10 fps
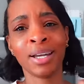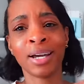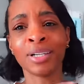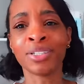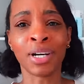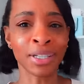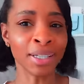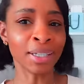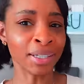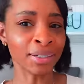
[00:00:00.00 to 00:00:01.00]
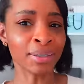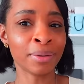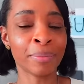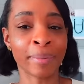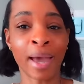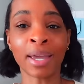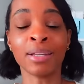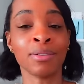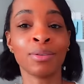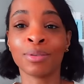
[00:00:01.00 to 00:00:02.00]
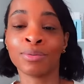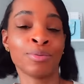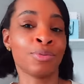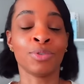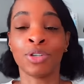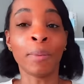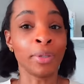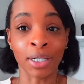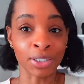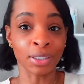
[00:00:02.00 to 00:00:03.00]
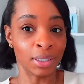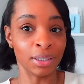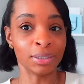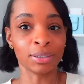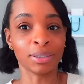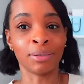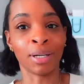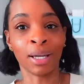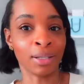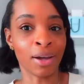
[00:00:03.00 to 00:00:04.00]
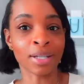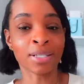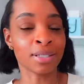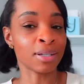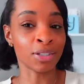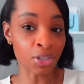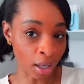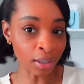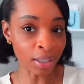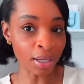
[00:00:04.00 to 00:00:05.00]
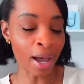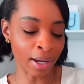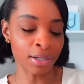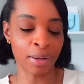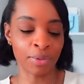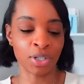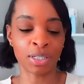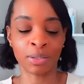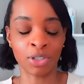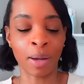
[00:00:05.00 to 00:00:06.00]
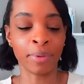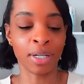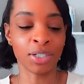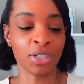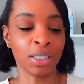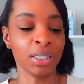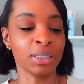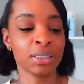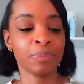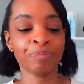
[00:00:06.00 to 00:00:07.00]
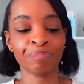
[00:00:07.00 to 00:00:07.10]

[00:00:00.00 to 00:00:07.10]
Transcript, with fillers: A chunky heel? Baby, I can double dutch in these, okay? As long as it's chunky, I can double dutch in these.